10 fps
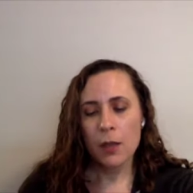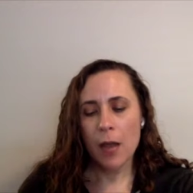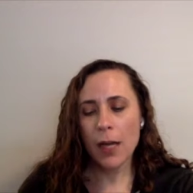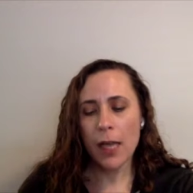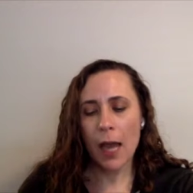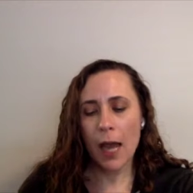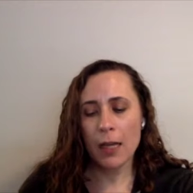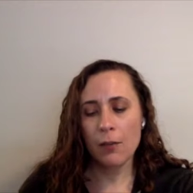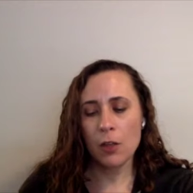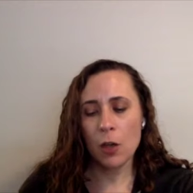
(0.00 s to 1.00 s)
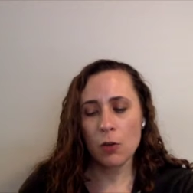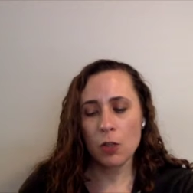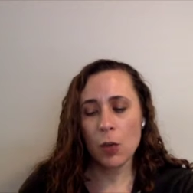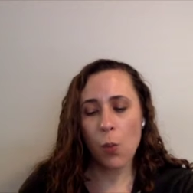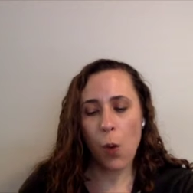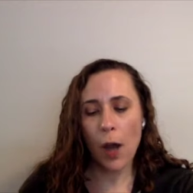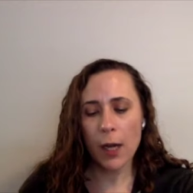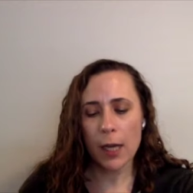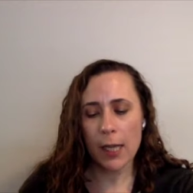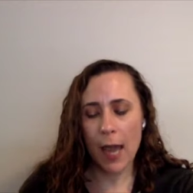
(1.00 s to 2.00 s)
Nadia hadn't even known she
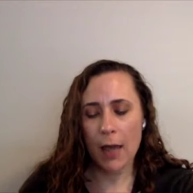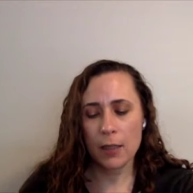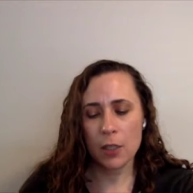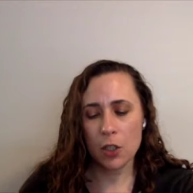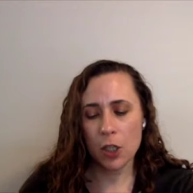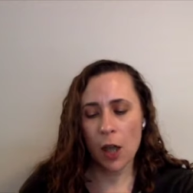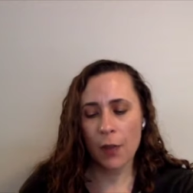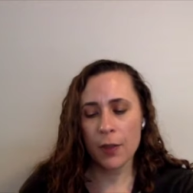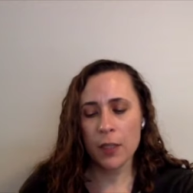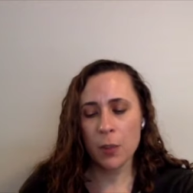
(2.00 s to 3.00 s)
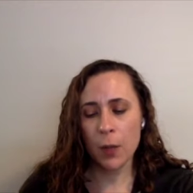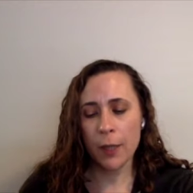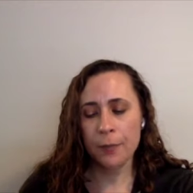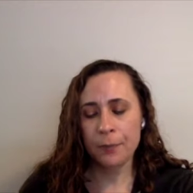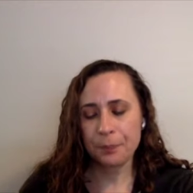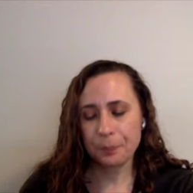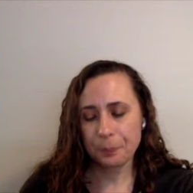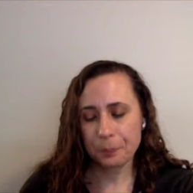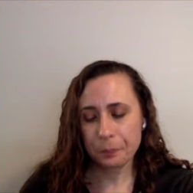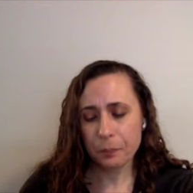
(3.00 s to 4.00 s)
wanted a cat until she got this one.
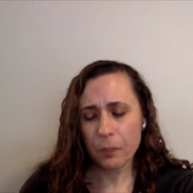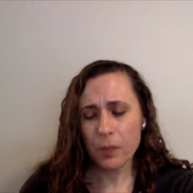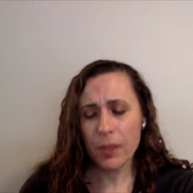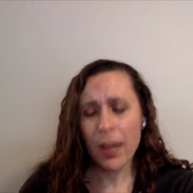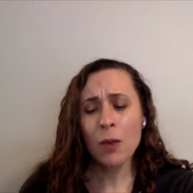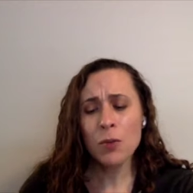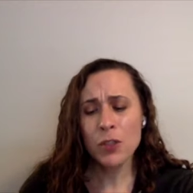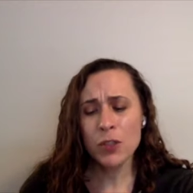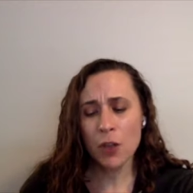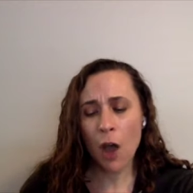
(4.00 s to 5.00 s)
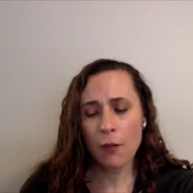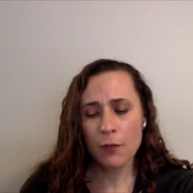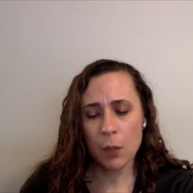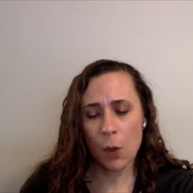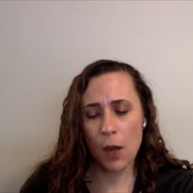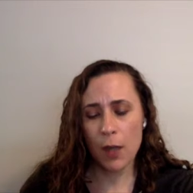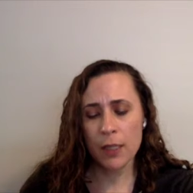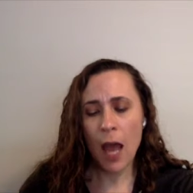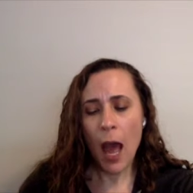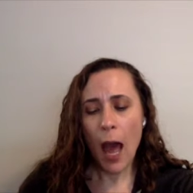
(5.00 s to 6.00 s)
How soft it
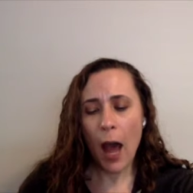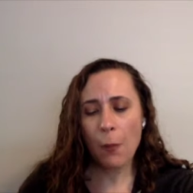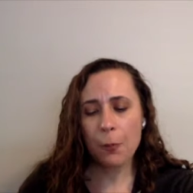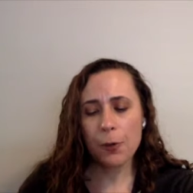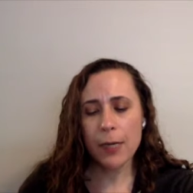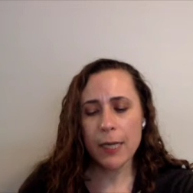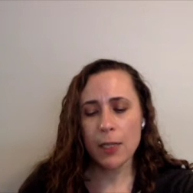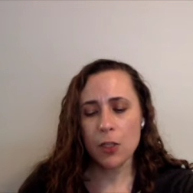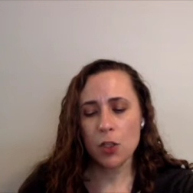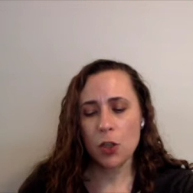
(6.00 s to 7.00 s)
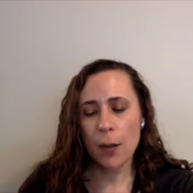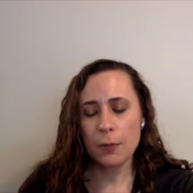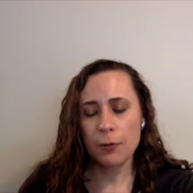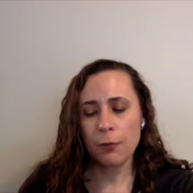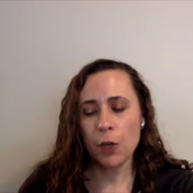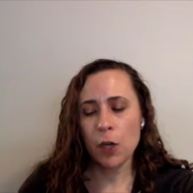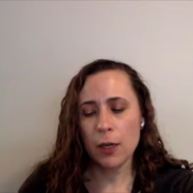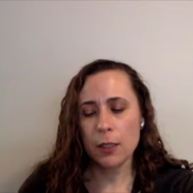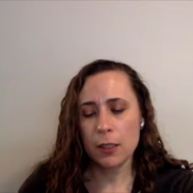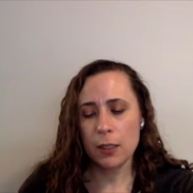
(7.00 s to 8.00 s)
was, how pretty its striped
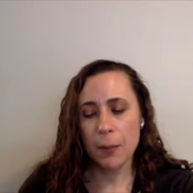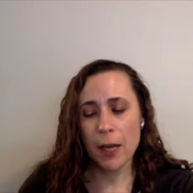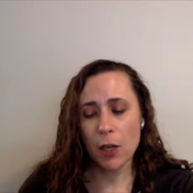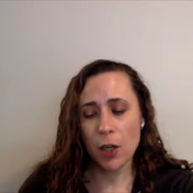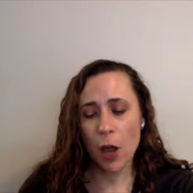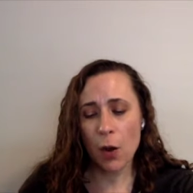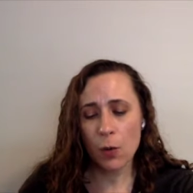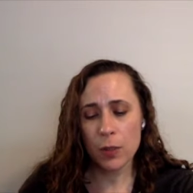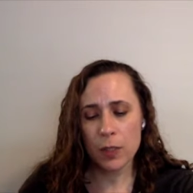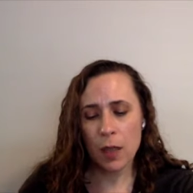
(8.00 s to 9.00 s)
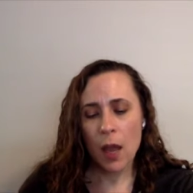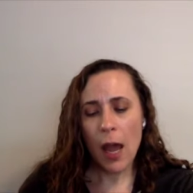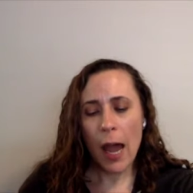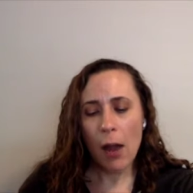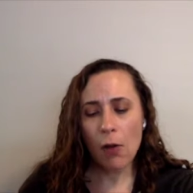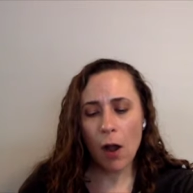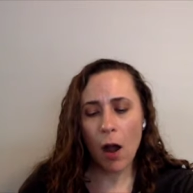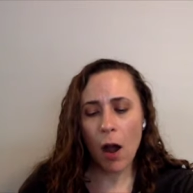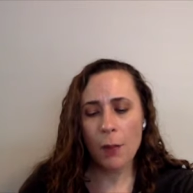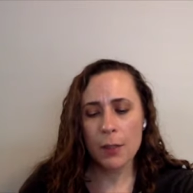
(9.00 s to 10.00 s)
fur and its pink nose, how
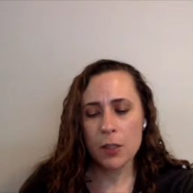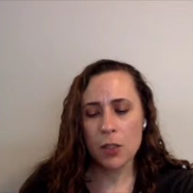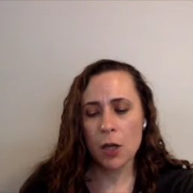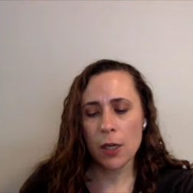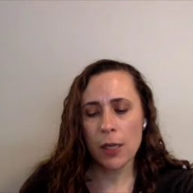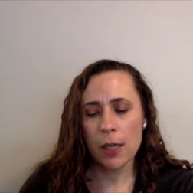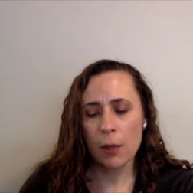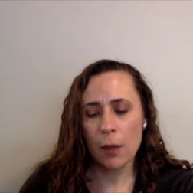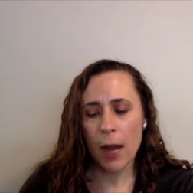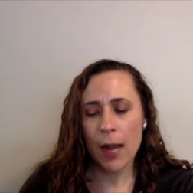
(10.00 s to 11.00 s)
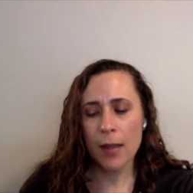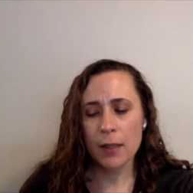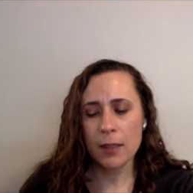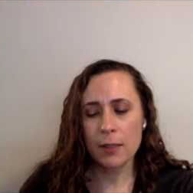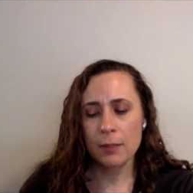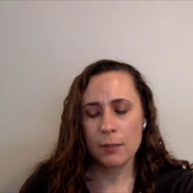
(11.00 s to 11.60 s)
calm its dark yellow eyes.